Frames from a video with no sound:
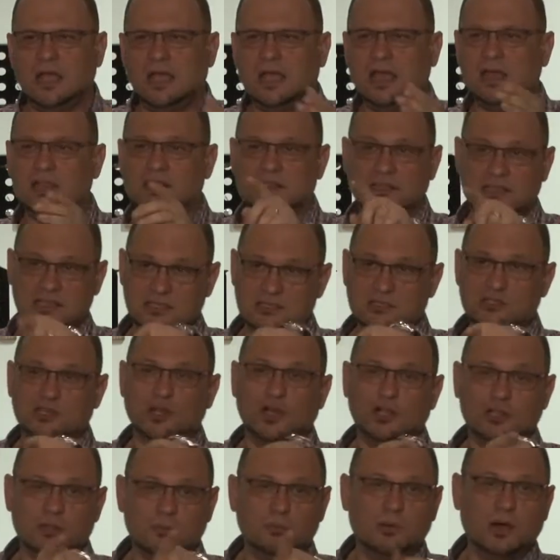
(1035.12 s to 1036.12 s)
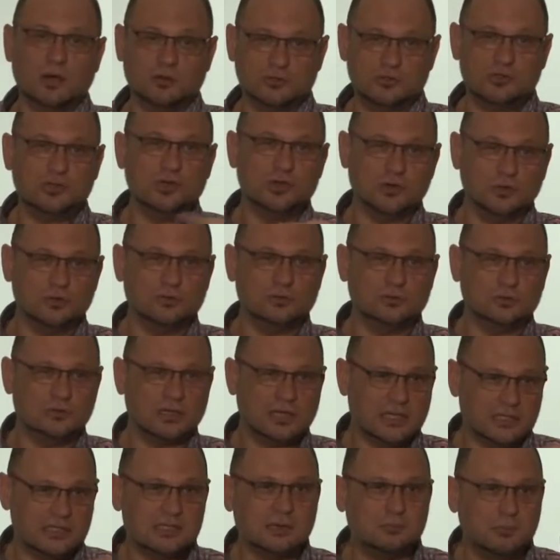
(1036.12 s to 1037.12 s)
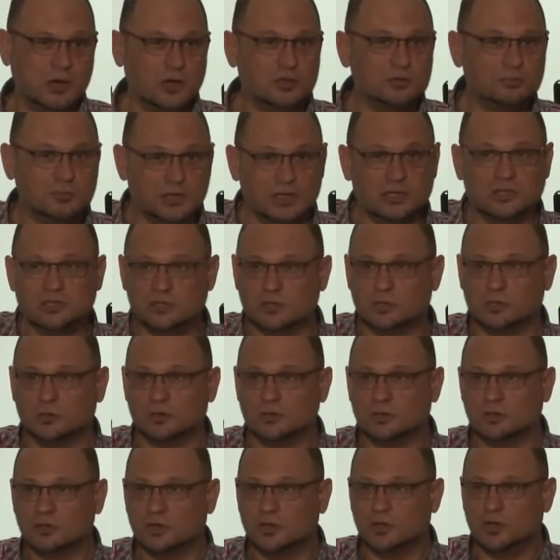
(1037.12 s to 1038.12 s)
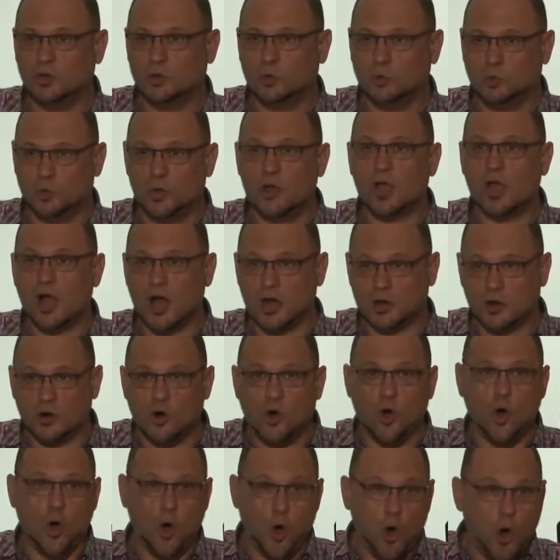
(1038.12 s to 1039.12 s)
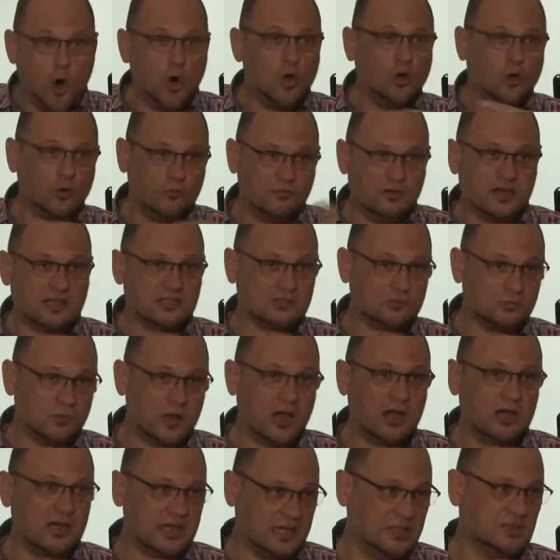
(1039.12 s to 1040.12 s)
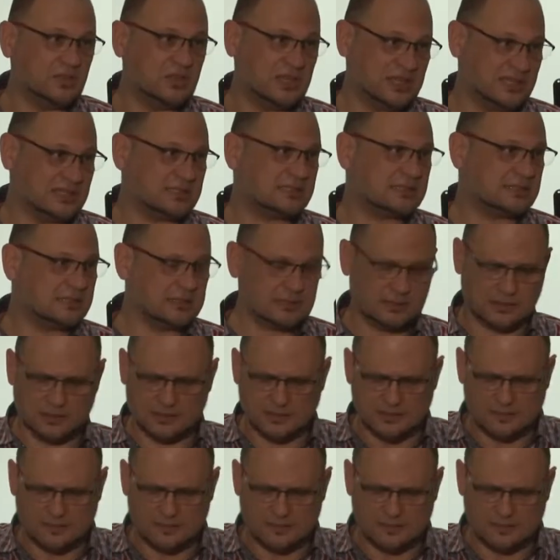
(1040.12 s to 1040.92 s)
And it's not about you, it's about me too. We are, all of us, we are in this.